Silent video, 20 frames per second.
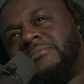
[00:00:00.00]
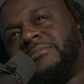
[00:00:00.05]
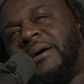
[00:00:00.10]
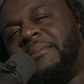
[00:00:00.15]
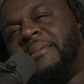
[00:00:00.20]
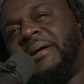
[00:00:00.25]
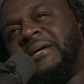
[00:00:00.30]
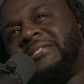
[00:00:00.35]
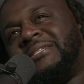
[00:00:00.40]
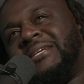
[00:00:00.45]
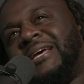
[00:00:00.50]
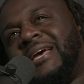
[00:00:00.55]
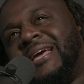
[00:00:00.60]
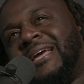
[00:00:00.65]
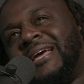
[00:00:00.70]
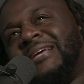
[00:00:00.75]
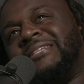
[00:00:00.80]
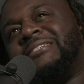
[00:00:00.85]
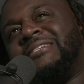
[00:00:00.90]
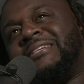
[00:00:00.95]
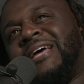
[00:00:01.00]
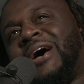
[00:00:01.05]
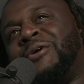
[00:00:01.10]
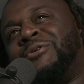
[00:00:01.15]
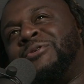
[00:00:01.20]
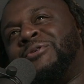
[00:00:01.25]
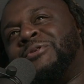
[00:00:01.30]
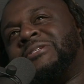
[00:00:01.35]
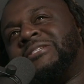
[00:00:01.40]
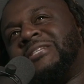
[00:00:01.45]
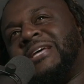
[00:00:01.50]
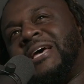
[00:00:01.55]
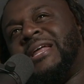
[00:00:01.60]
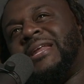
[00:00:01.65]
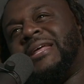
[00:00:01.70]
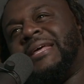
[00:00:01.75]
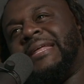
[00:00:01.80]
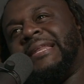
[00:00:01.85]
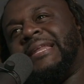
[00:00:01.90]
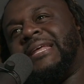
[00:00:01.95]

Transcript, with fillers: I'm not saying it's just how that's you what you said. said. It.